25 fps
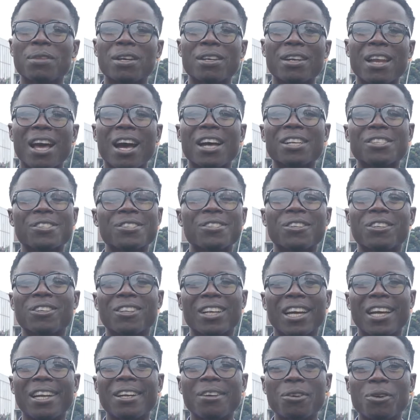the
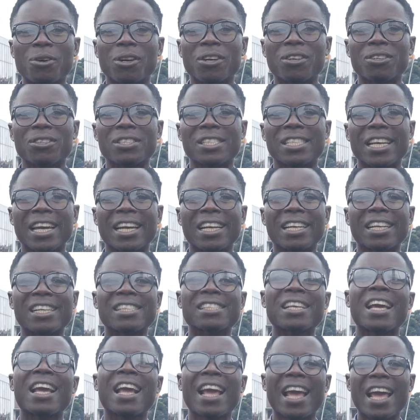national and local
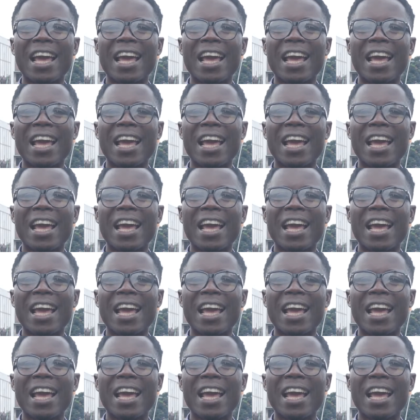dailies